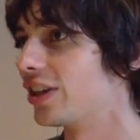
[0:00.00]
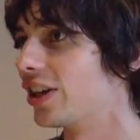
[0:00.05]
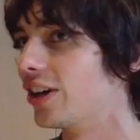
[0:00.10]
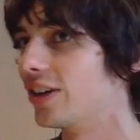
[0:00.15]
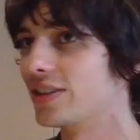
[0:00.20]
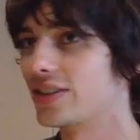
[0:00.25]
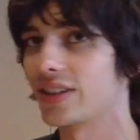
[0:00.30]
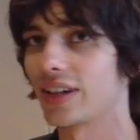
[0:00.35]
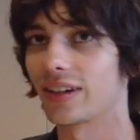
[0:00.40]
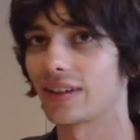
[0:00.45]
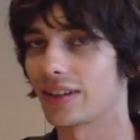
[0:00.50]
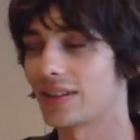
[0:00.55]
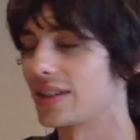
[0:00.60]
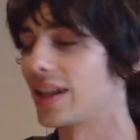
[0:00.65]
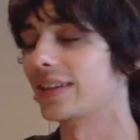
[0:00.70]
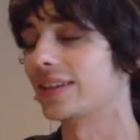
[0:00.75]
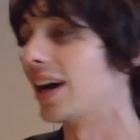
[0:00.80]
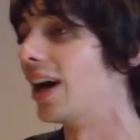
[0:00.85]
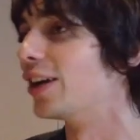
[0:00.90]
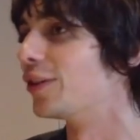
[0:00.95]
It's like it's
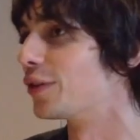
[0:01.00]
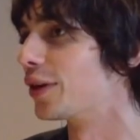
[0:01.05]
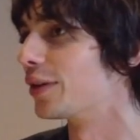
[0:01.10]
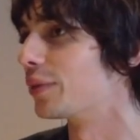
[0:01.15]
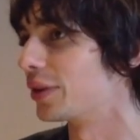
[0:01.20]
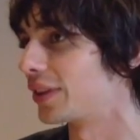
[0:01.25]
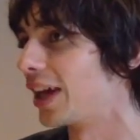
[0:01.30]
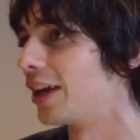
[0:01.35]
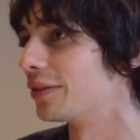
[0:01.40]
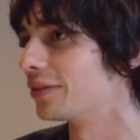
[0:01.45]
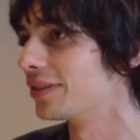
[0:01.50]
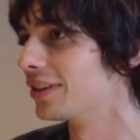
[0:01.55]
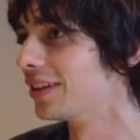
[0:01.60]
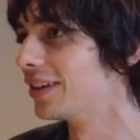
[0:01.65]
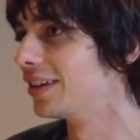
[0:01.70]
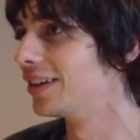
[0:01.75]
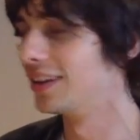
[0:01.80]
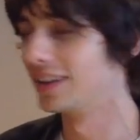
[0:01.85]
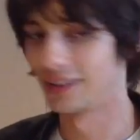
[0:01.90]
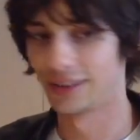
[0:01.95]
not the 100 without
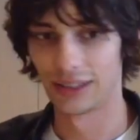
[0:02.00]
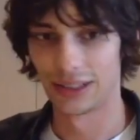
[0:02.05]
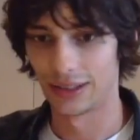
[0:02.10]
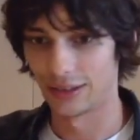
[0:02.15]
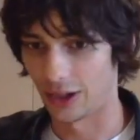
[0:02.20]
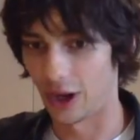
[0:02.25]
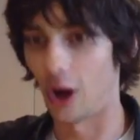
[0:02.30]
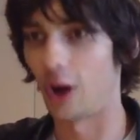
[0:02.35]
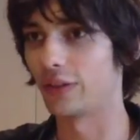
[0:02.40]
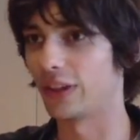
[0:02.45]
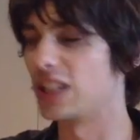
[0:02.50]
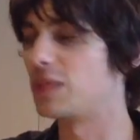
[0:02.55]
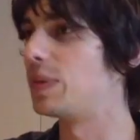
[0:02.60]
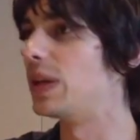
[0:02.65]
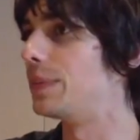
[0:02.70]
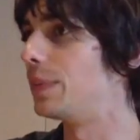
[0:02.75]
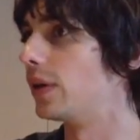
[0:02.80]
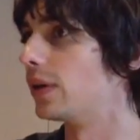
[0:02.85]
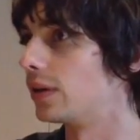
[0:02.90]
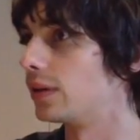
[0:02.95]
all these
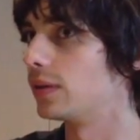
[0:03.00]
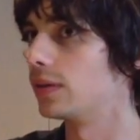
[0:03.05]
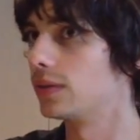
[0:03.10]
people,